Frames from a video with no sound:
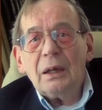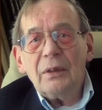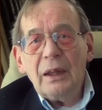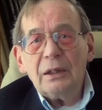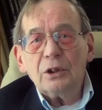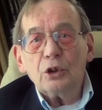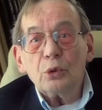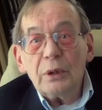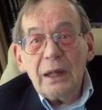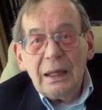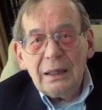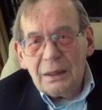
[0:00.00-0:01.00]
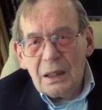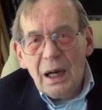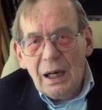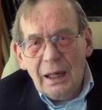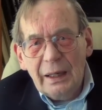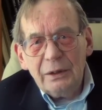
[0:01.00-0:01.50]
then create an
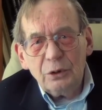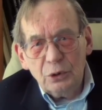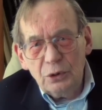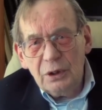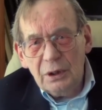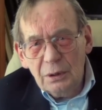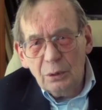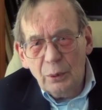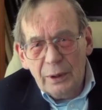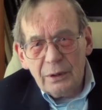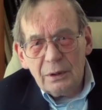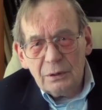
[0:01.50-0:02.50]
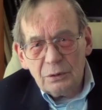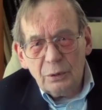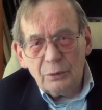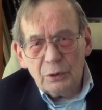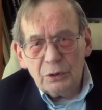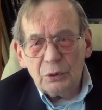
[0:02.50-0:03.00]
I to deal with, and
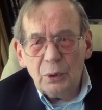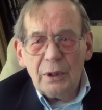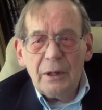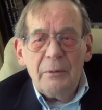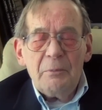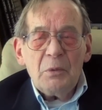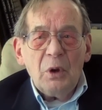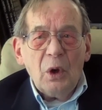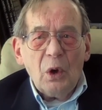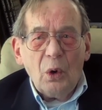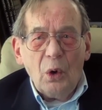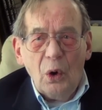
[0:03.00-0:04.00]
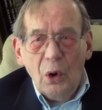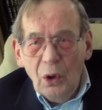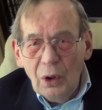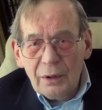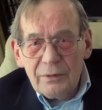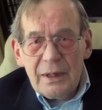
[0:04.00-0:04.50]
so forth and so on.
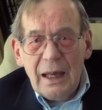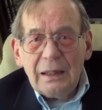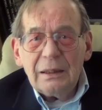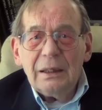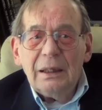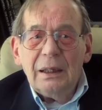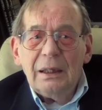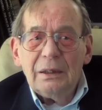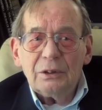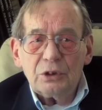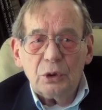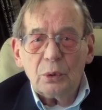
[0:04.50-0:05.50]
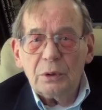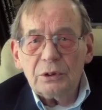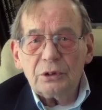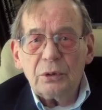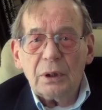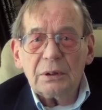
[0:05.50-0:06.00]
All of that is so
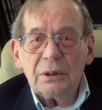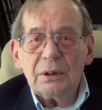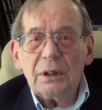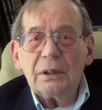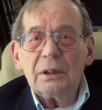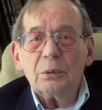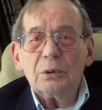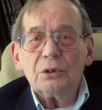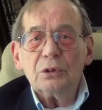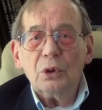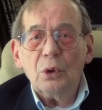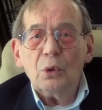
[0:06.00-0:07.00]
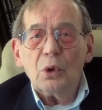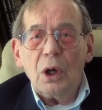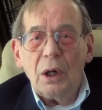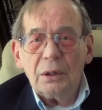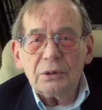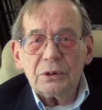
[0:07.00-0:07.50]
constructed that there is no
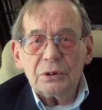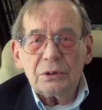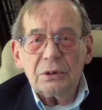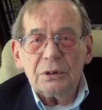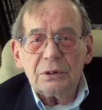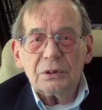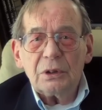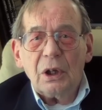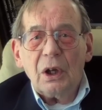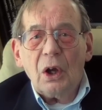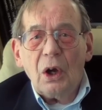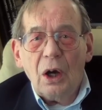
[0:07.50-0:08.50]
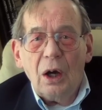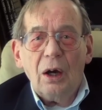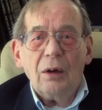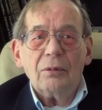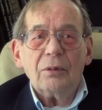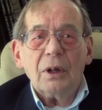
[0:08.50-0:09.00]
consciousness
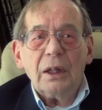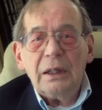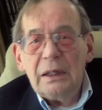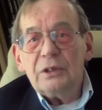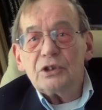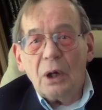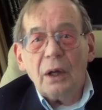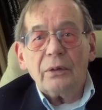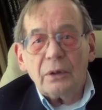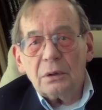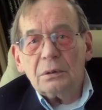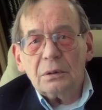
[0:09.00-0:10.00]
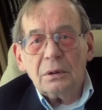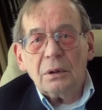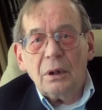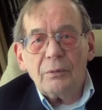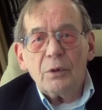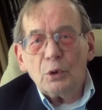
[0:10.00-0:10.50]
of each other
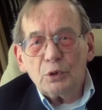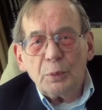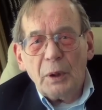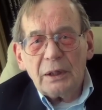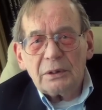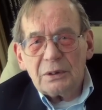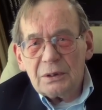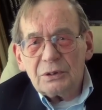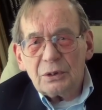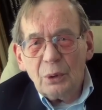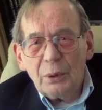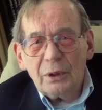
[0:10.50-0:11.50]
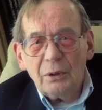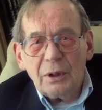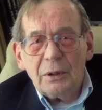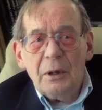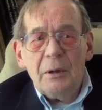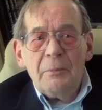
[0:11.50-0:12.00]
of those parts that's going on.